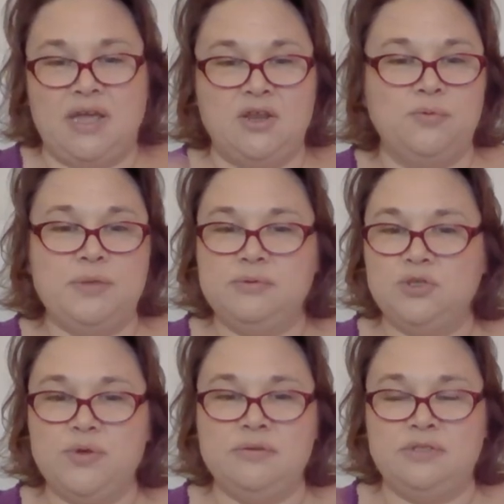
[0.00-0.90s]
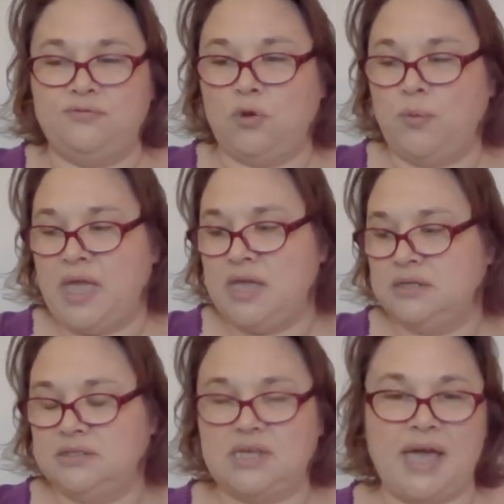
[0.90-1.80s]
I know people do it in different
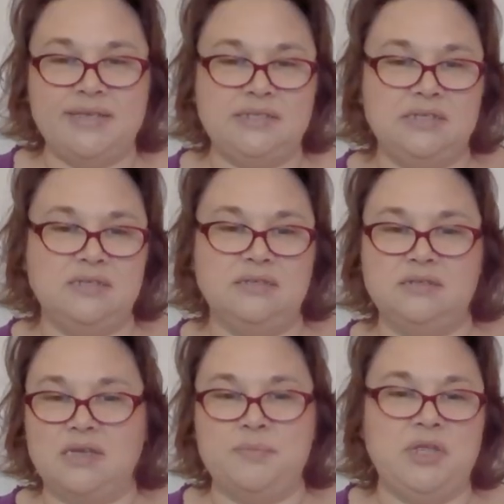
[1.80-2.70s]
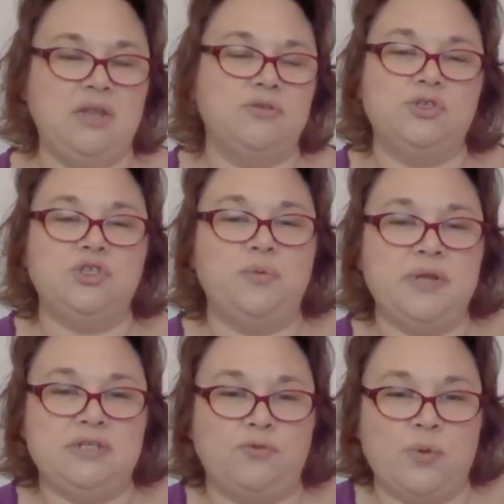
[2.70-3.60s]
ways, sizes. I mean, there's so
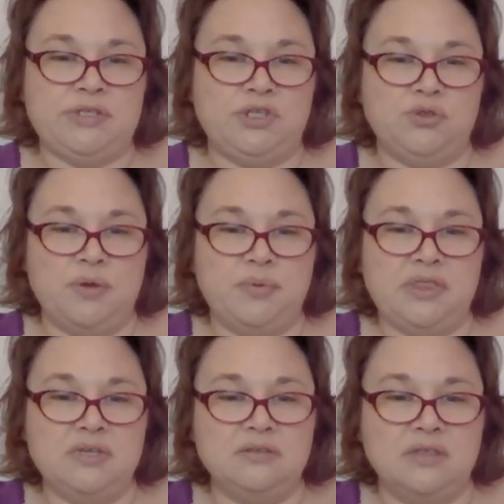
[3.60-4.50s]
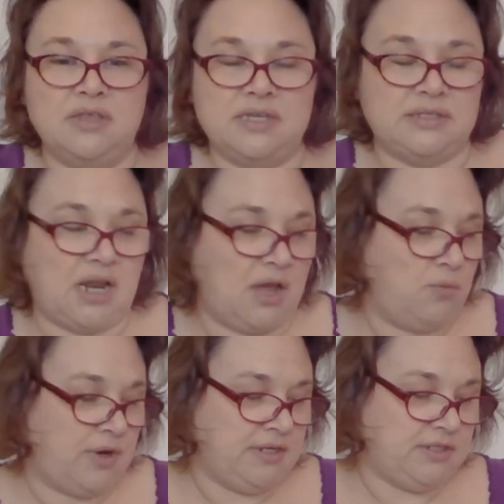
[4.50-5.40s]
many different ways to do it, but these are the things that I
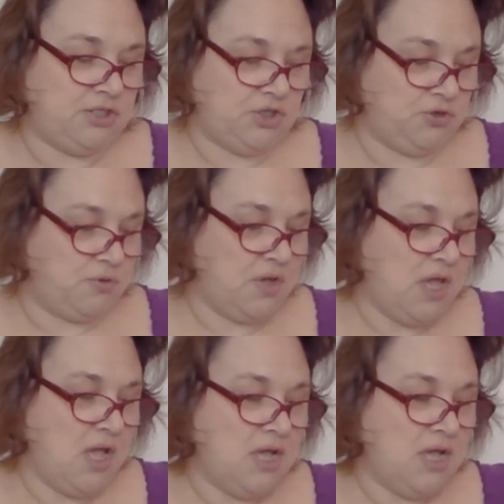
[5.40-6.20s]
wanted to do.